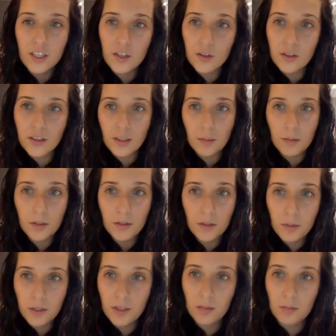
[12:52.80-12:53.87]
go to
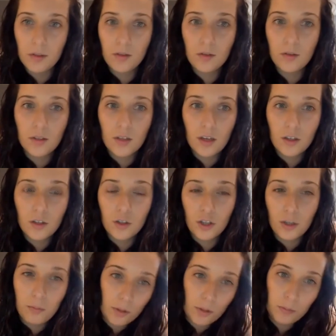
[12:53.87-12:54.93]

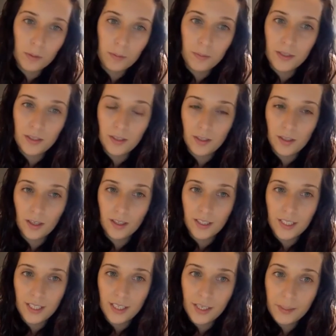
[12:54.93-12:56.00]

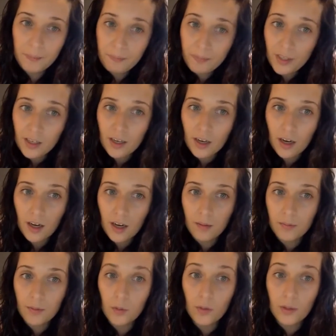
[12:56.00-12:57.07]
www.shopwithpurpose.ca.
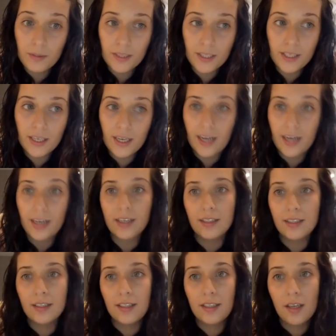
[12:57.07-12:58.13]
The website
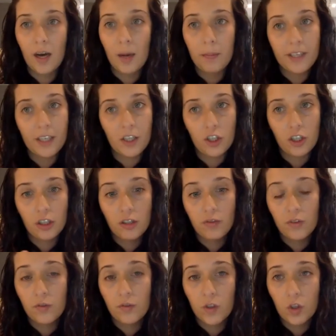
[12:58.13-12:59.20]
has applications
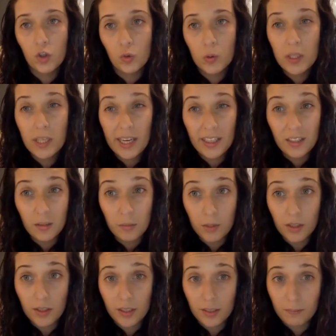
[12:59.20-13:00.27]
for virtual and in
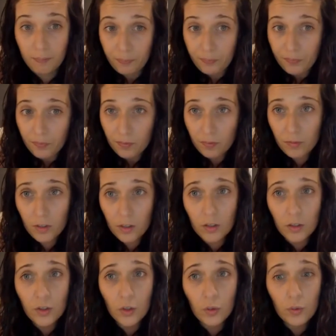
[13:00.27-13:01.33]
person.
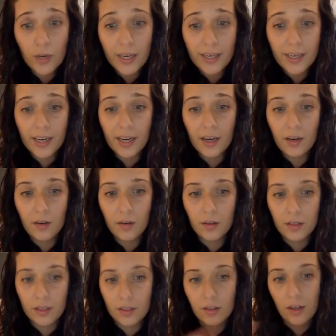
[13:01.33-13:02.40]
So right now
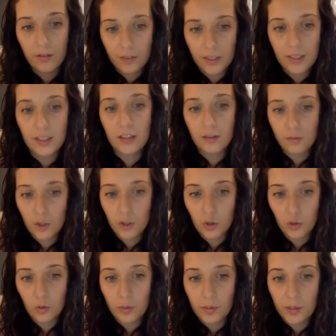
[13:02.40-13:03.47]
there's obviously the
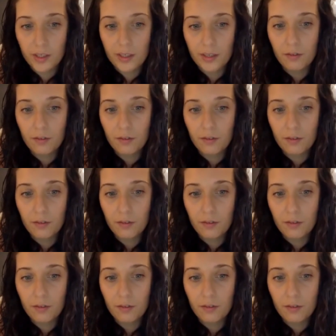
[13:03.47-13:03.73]
virtual market